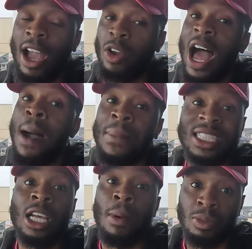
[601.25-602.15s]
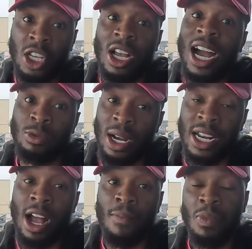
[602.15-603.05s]
I ain't gonna lie, I messed up. I'm telling you guys
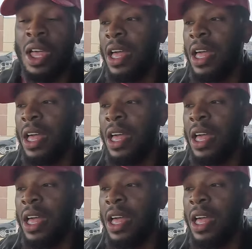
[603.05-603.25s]
right now.